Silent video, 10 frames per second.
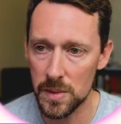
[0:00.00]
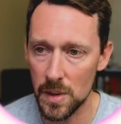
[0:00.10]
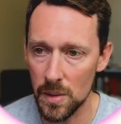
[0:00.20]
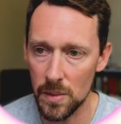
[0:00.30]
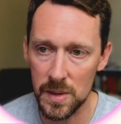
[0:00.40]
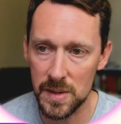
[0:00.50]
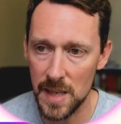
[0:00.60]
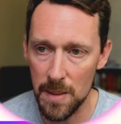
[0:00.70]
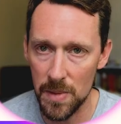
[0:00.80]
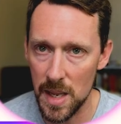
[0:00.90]
So
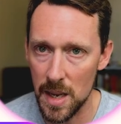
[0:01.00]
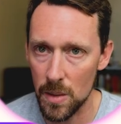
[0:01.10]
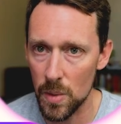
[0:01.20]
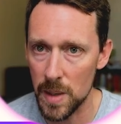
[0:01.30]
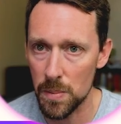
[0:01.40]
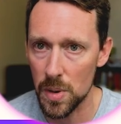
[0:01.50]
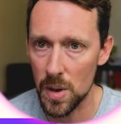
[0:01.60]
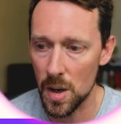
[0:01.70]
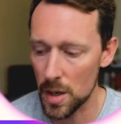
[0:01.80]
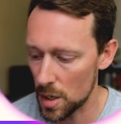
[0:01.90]
same thing, we
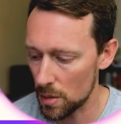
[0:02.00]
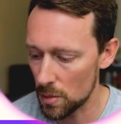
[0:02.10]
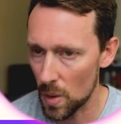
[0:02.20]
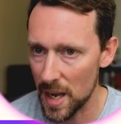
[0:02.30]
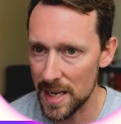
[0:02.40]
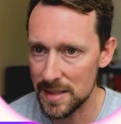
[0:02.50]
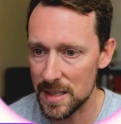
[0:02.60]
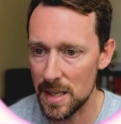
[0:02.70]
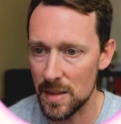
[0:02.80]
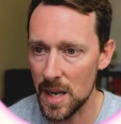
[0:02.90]
put our known
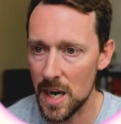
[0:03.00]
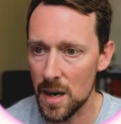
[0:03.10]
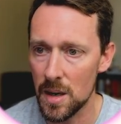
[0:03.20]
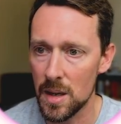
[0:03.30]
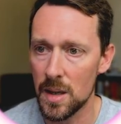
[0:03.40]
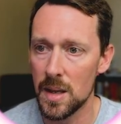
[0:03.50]
y's in there,